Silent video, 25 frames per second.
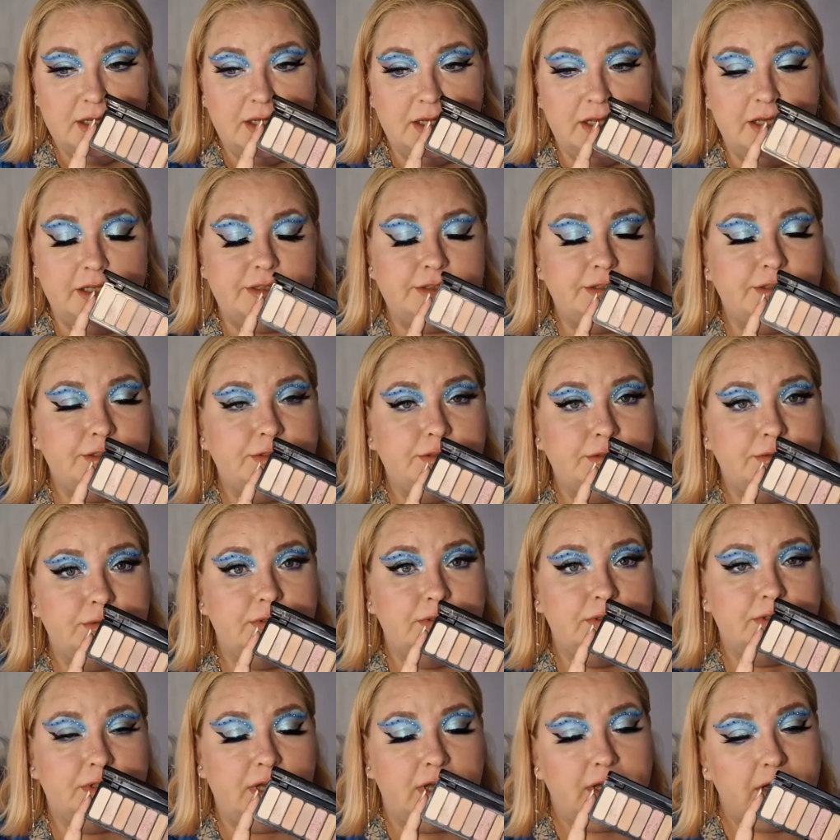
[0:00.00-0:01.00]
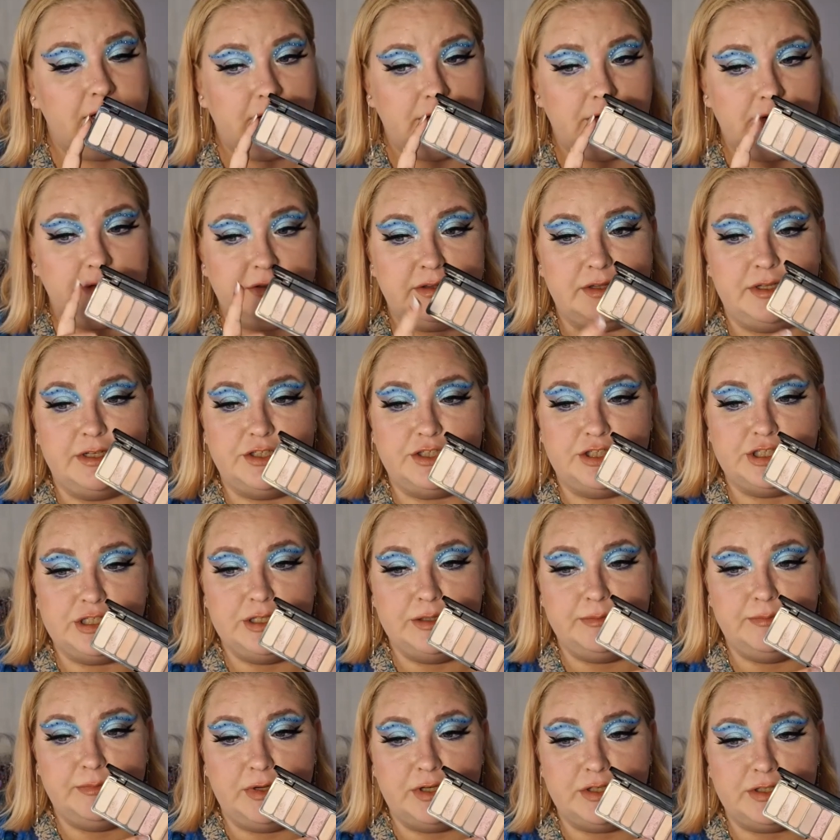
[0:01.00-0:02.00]
It's the
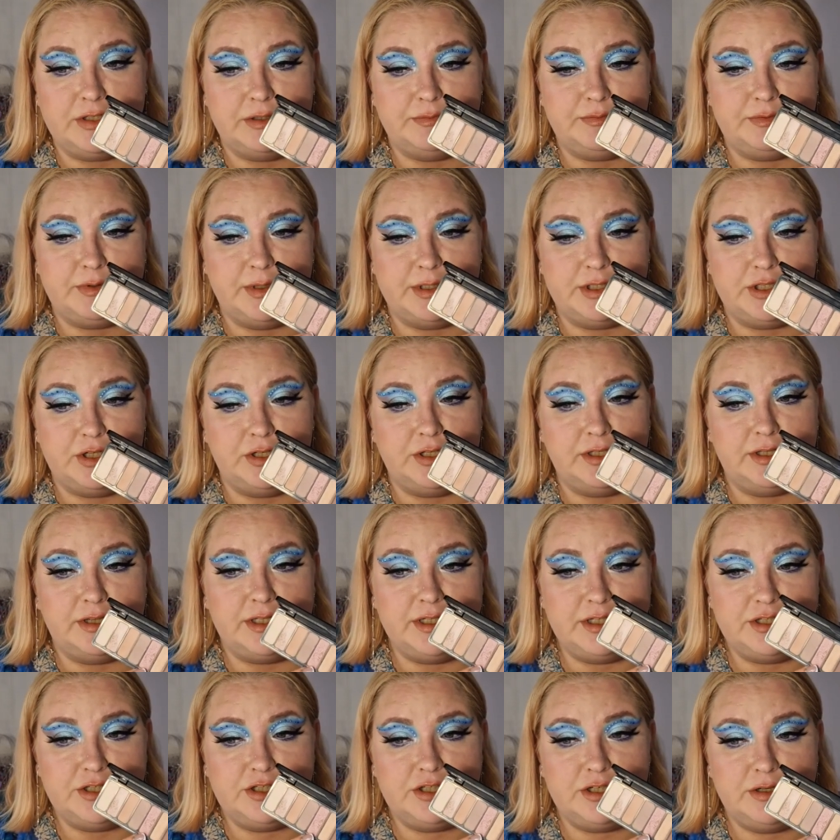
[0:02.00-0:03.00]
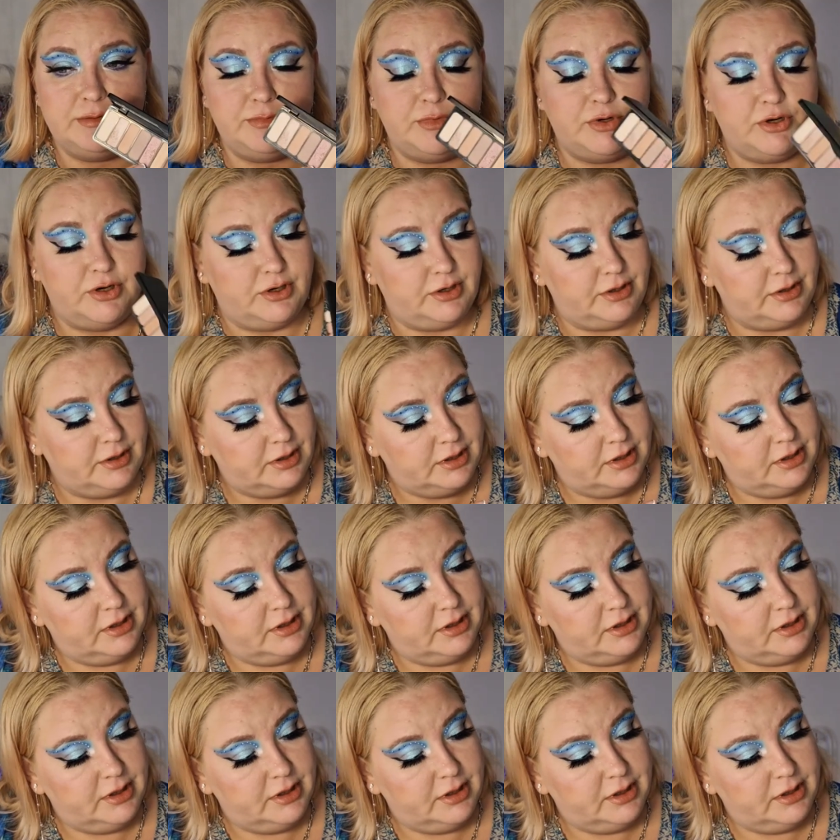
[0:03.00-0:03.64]
shimmer, especially this shimmer